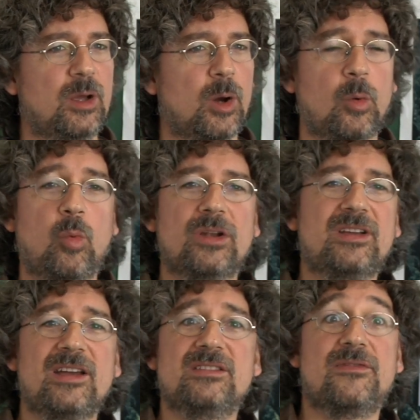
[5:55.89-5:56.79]
or what
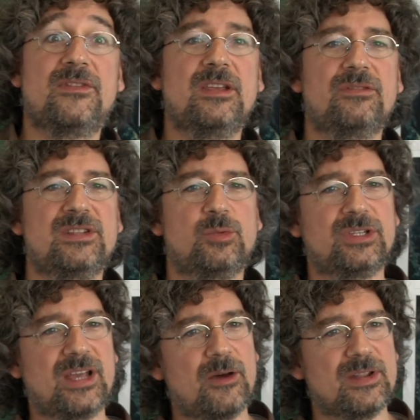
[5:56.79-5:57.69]
kinds of theories
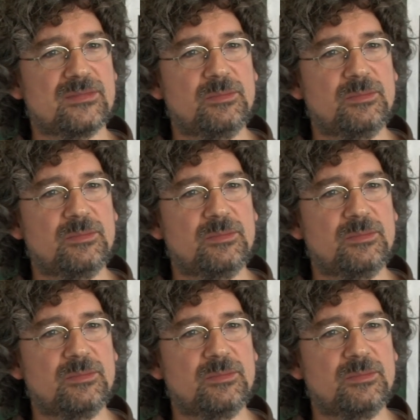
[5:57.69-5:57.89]
would count as